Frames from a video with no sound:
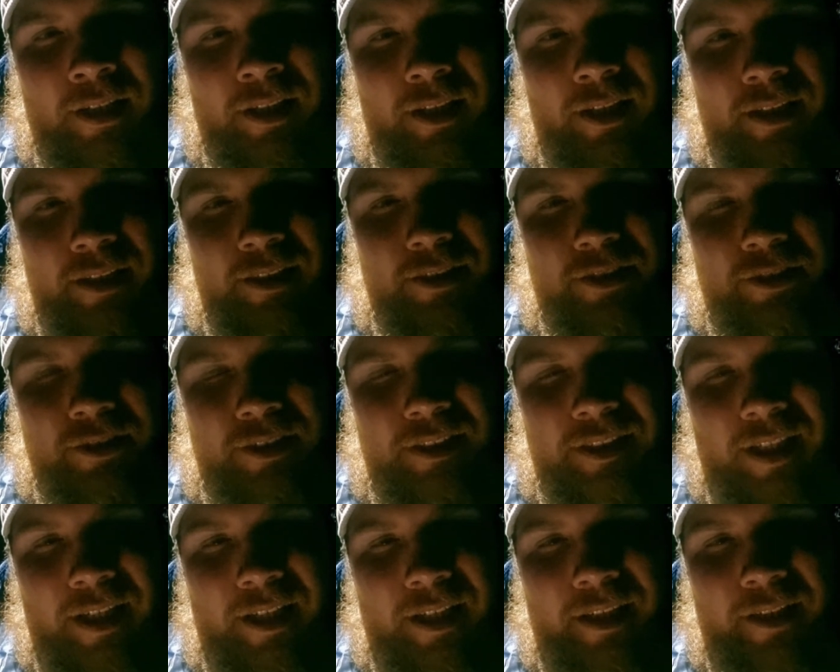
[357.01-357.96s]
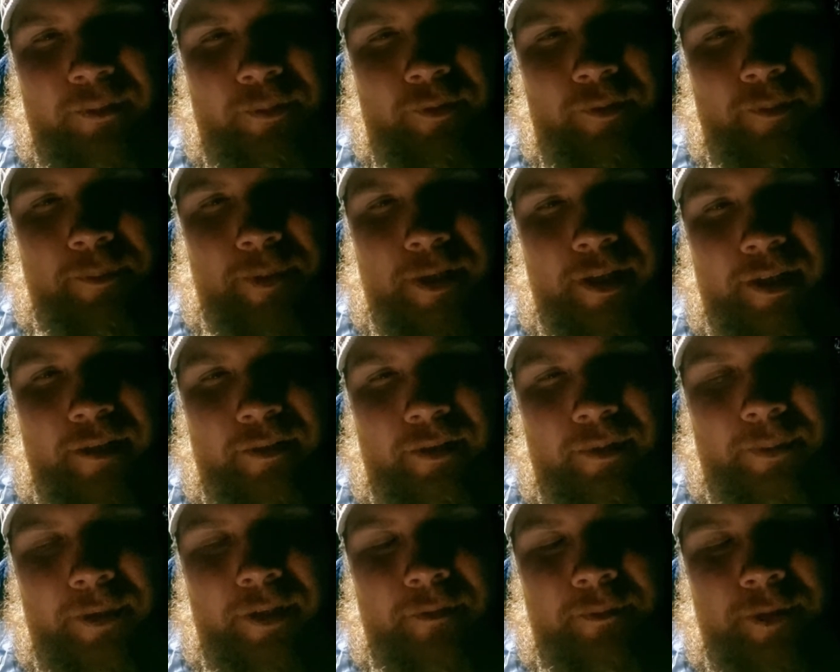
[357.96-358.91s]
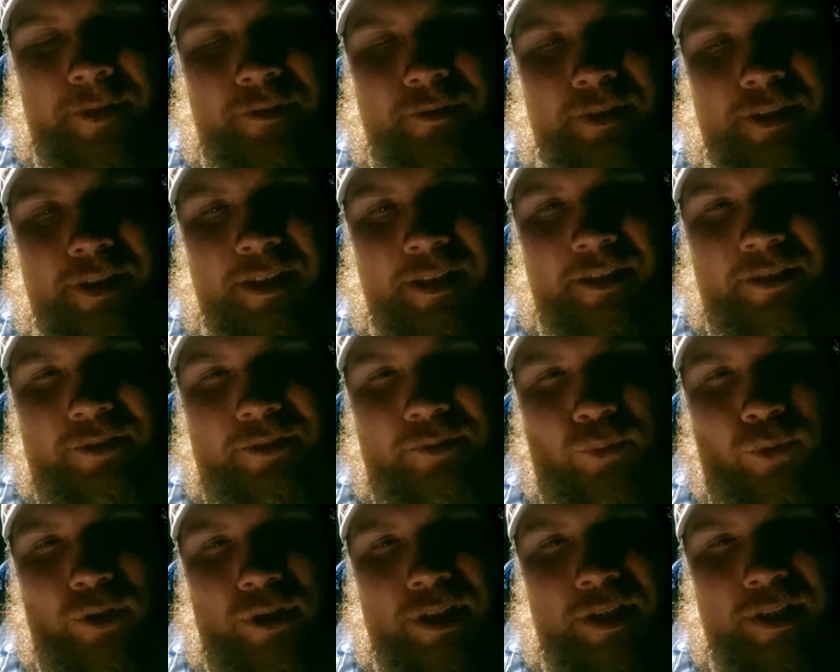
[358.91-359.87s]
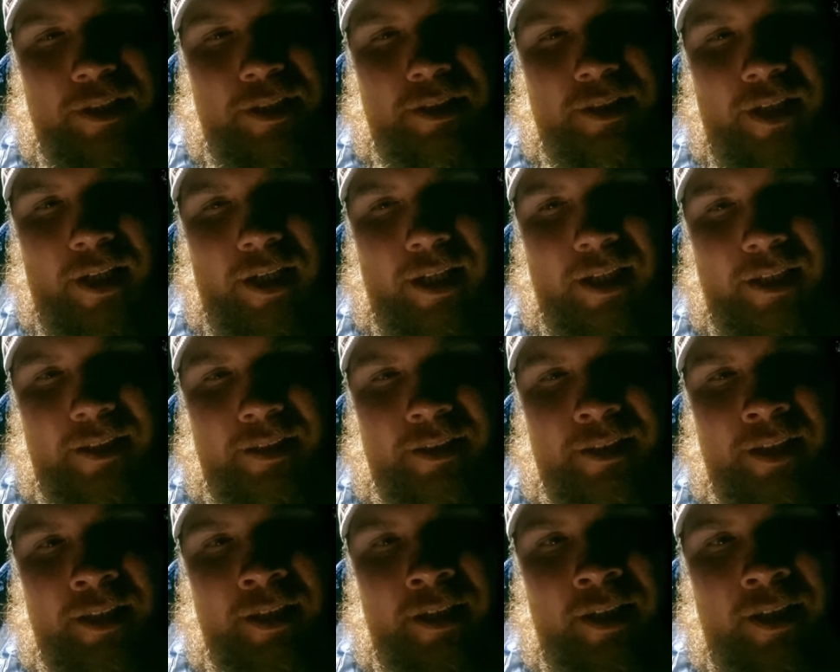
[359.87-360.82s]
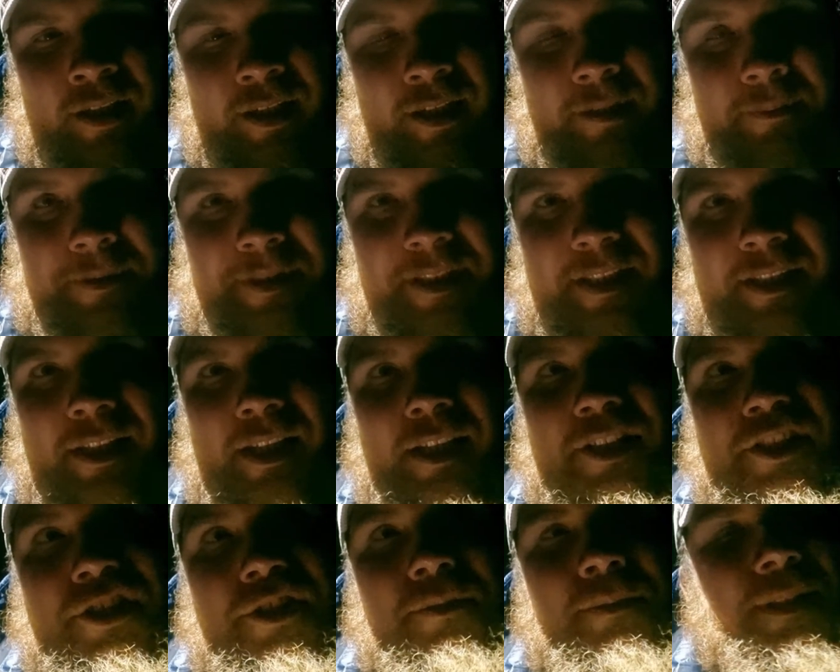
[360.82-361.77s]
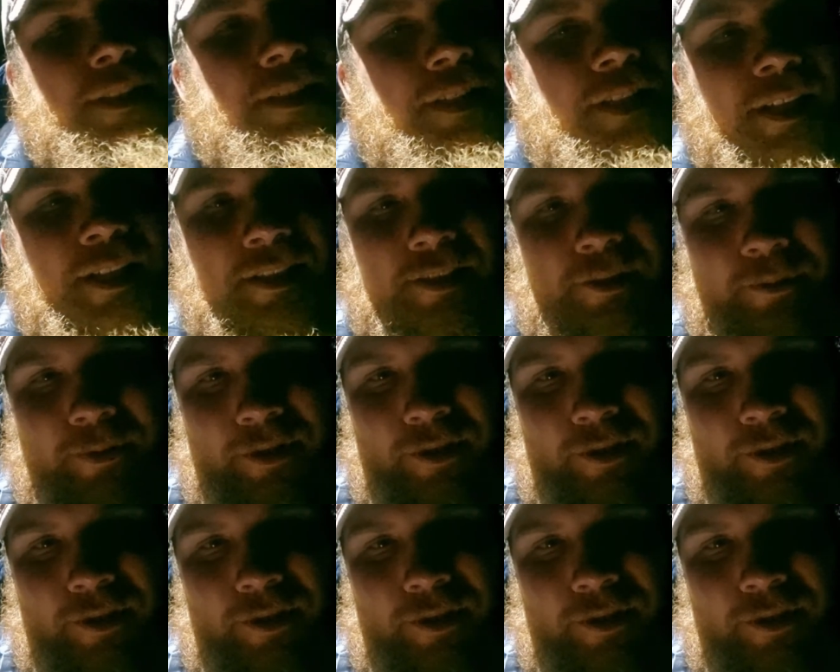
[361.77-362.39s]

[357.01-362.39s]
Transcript: Like, just sat here with a beer and a bit of music, just watching the stars. Keep seeing like shooting stars going